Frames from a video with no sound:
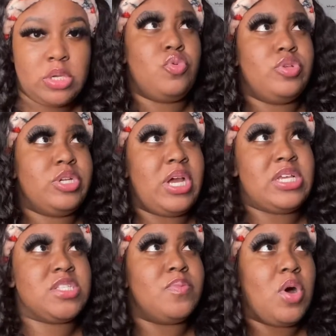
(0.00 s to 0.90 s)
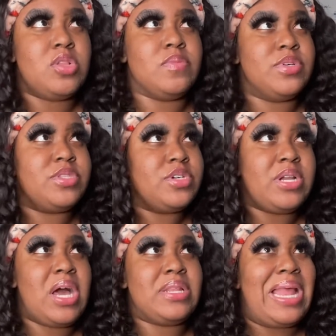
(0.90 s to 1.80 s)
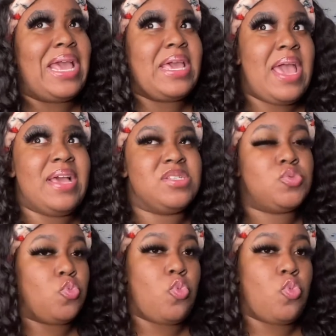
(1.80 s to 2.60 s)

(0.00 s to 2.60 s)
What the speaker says: Well, they're not smaller, but they're not like as